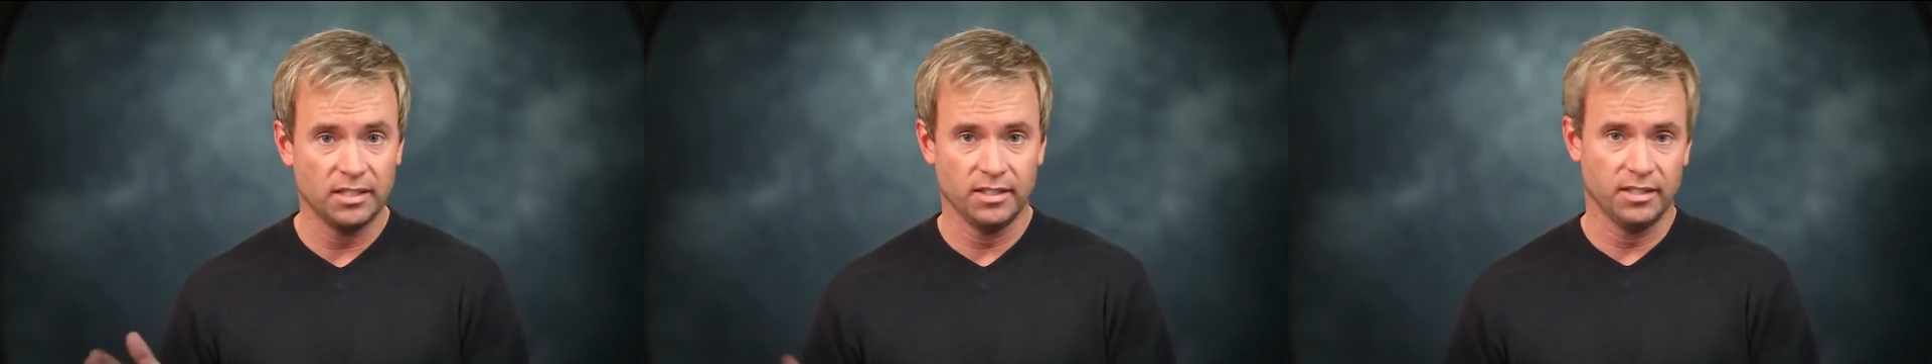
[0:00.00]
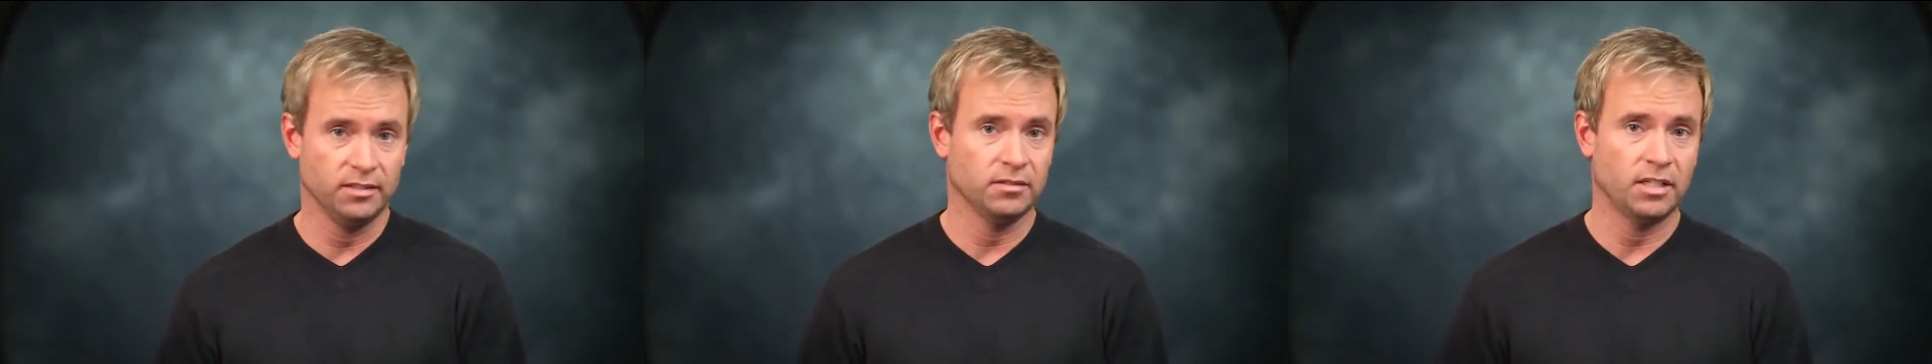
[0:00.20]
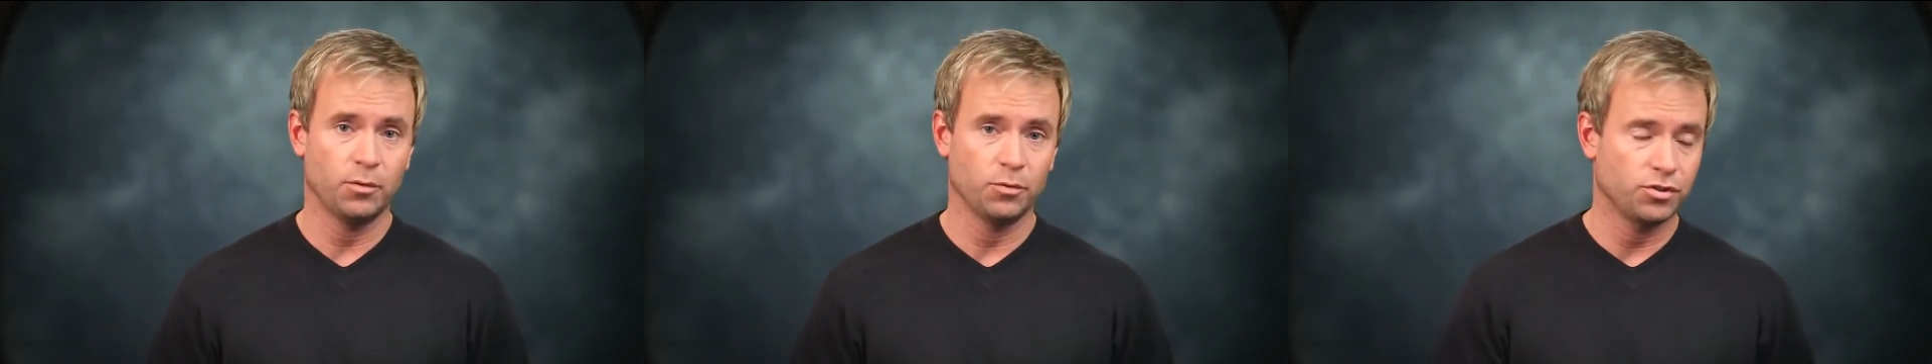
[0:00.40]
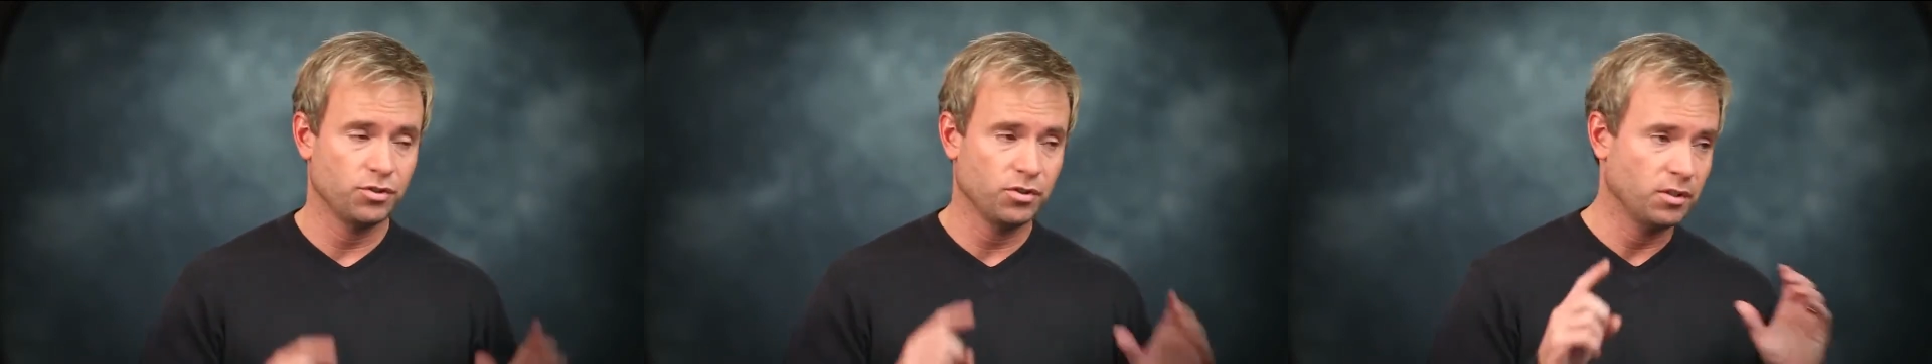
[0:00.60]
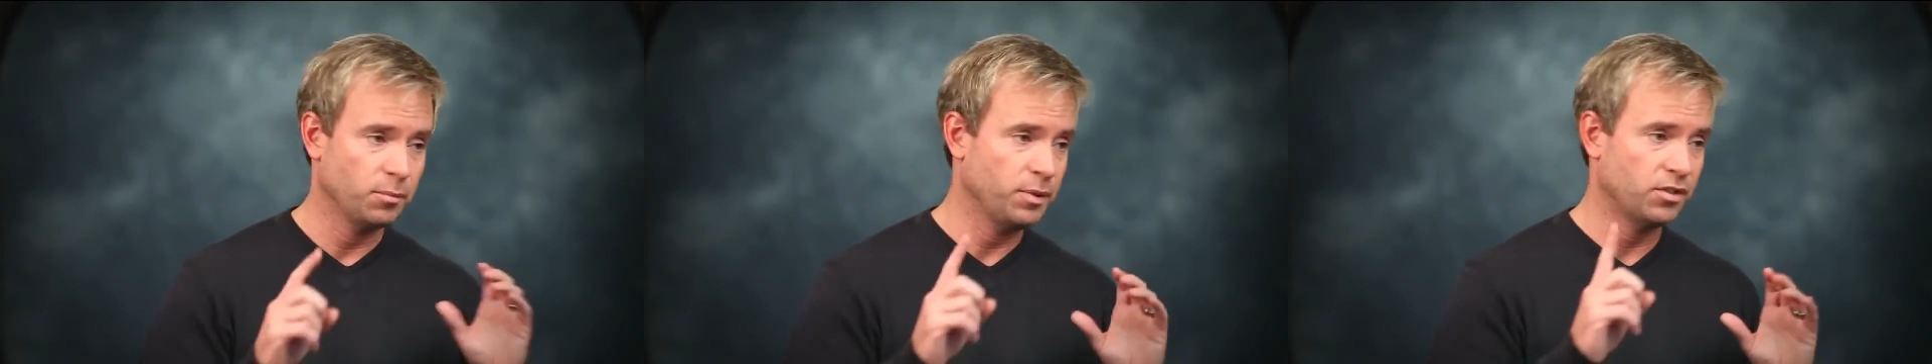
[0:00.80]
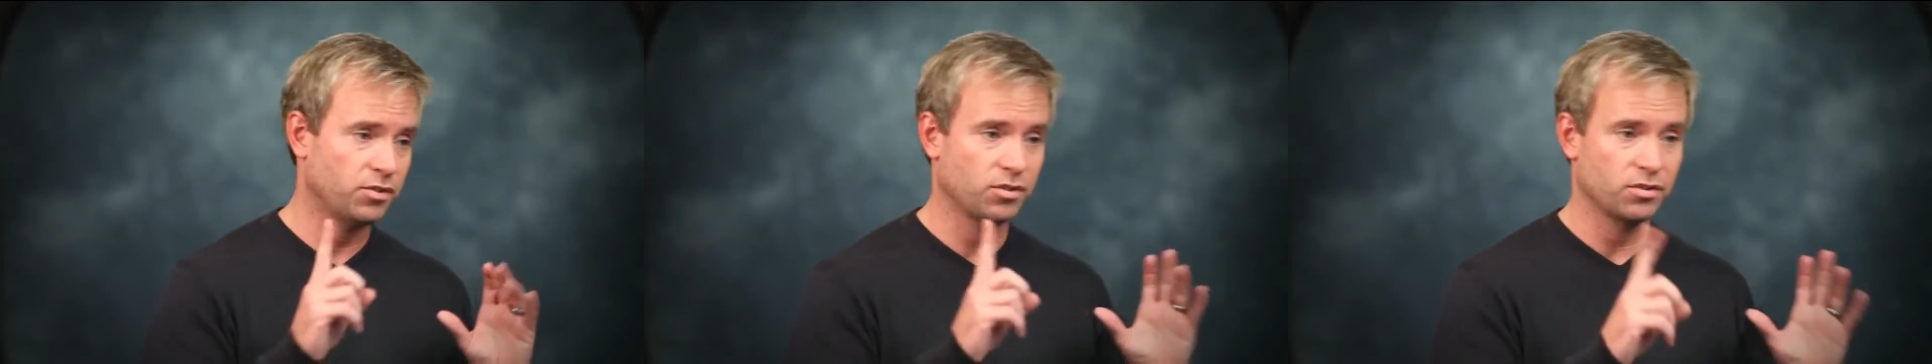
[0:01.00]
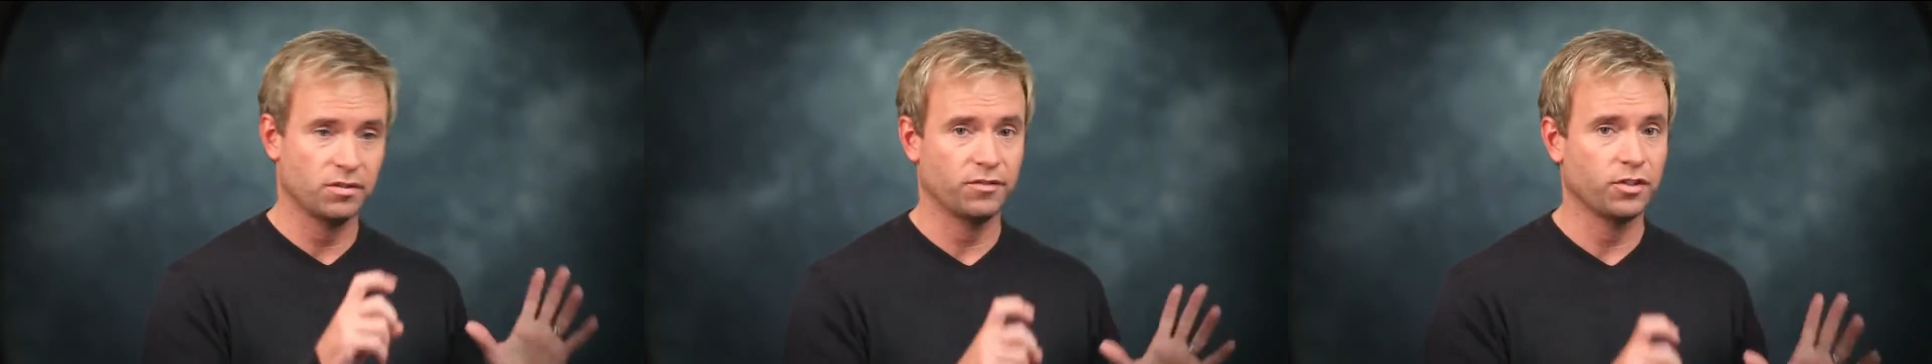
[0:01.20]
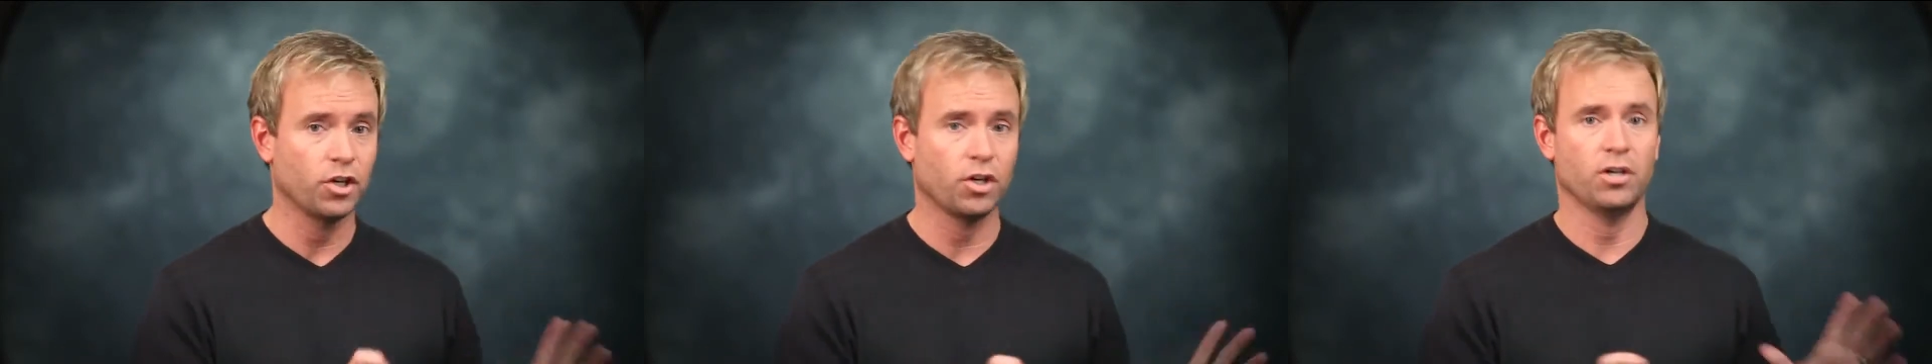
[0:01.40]
and I was shooting pictures of
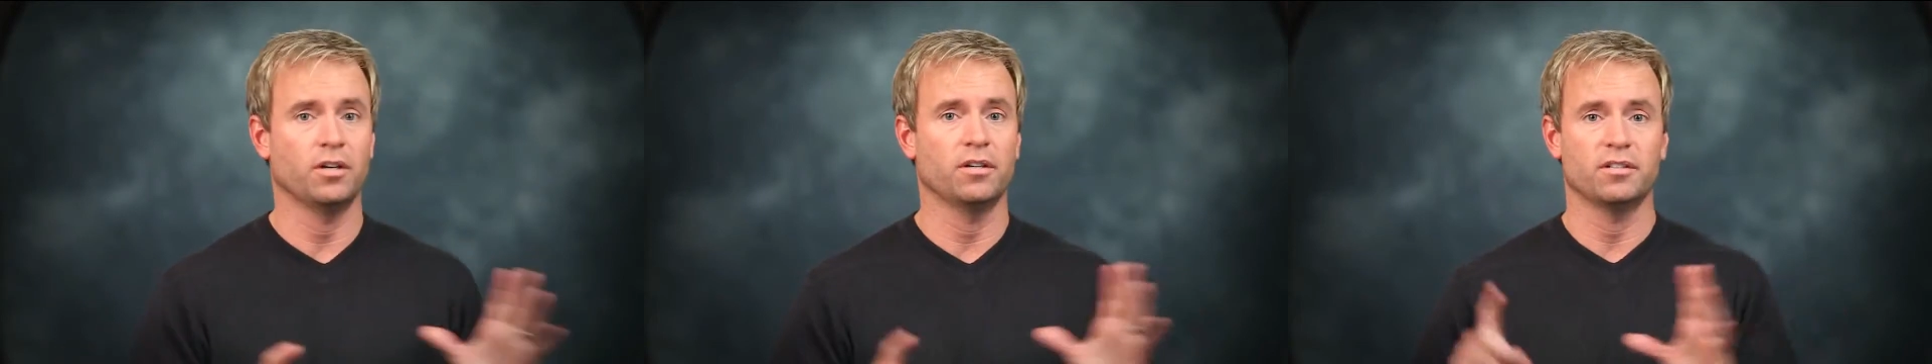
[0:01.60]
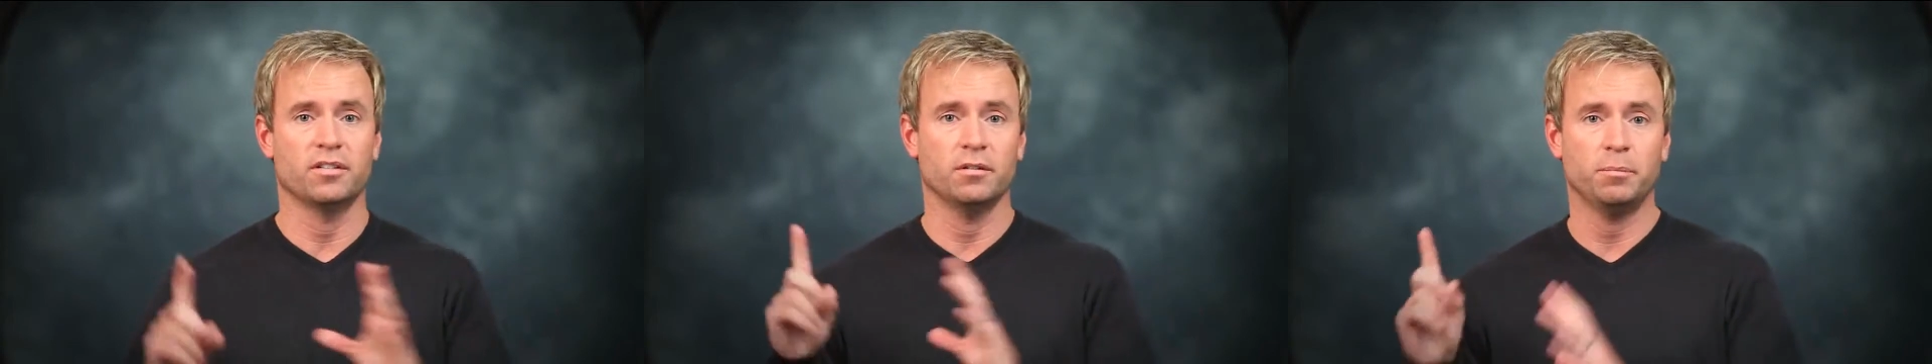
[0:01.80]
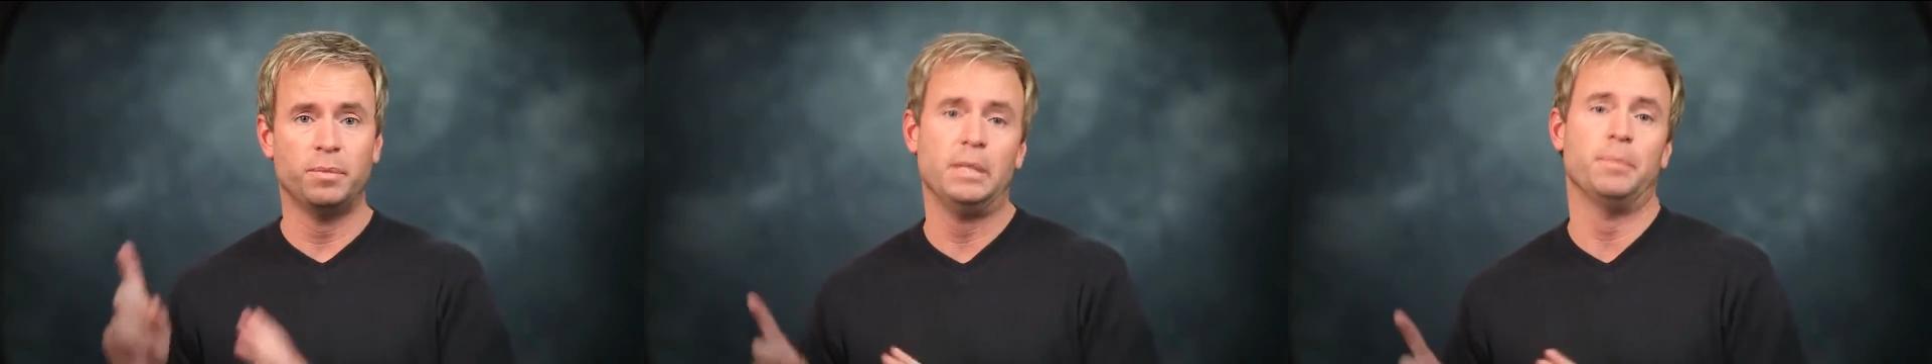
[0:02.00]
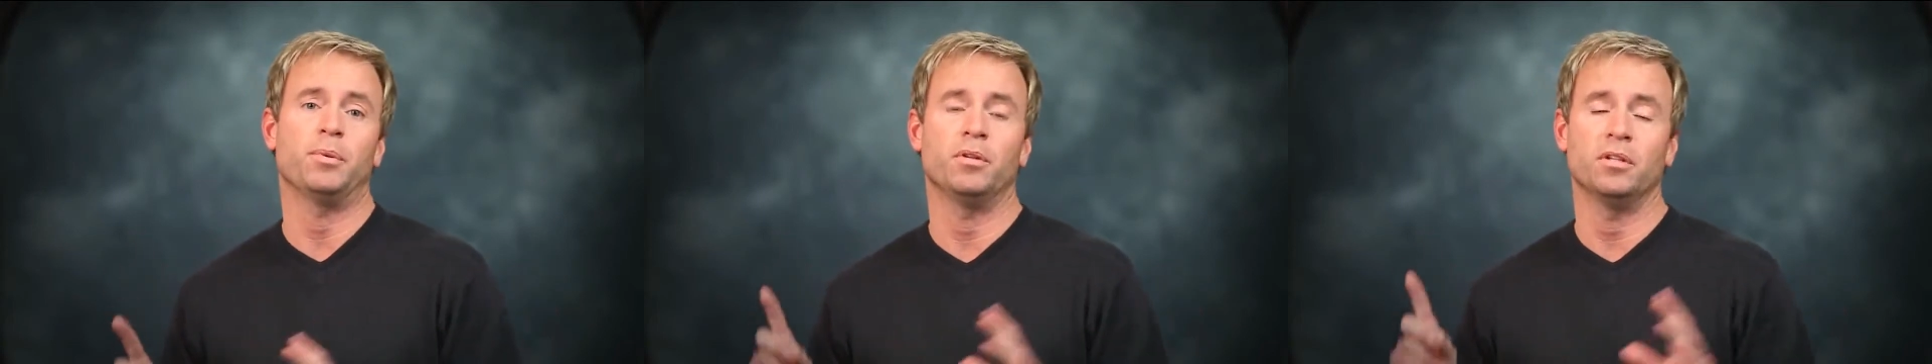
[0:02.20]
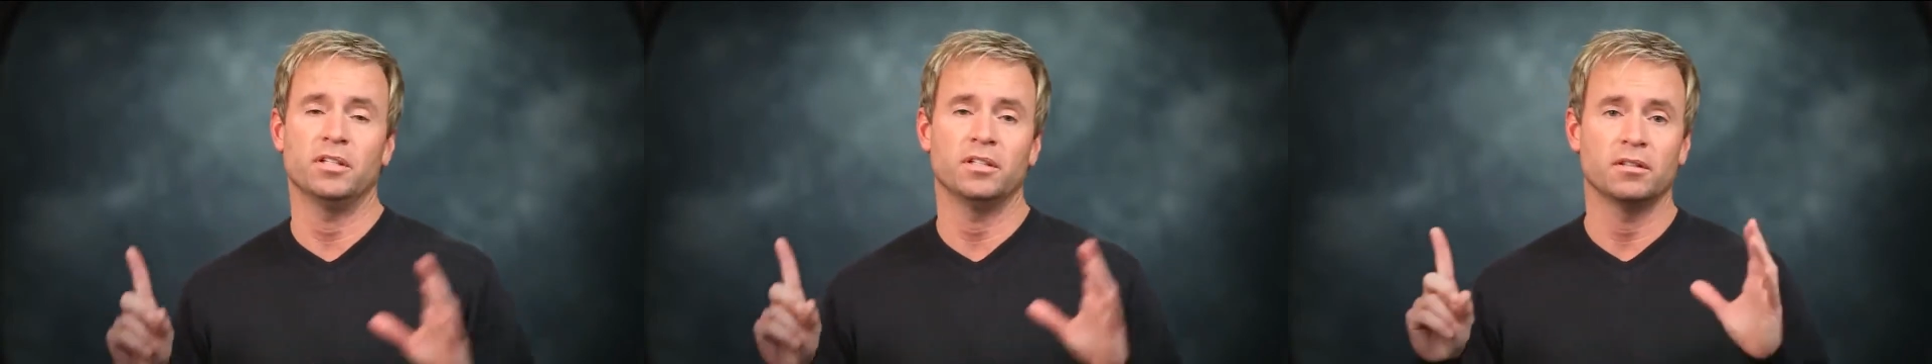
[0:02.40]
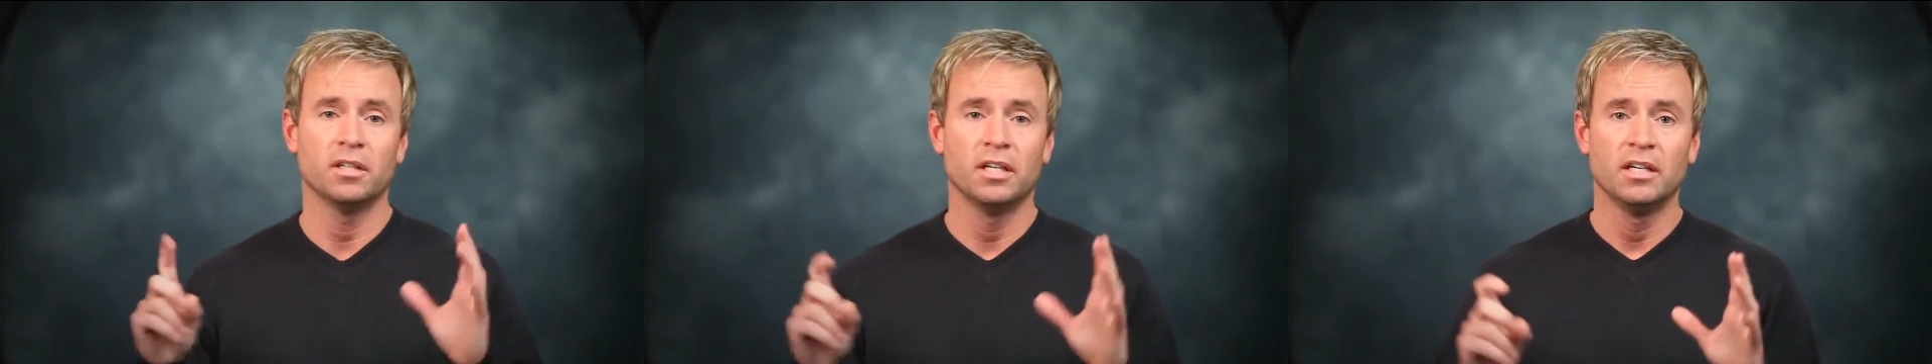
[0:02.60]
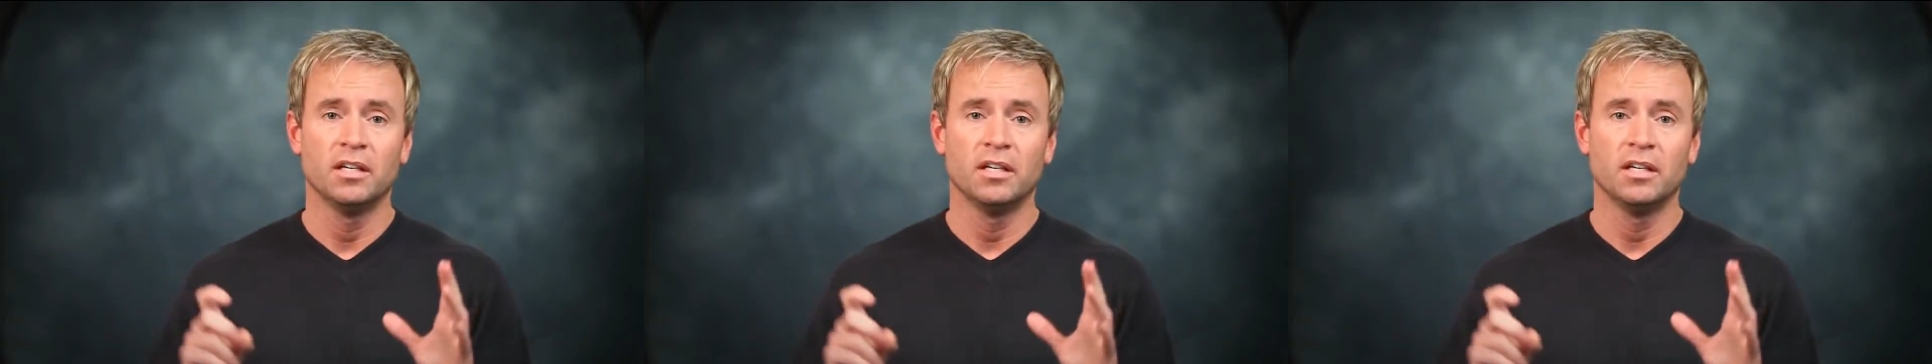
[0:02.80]
cars and people and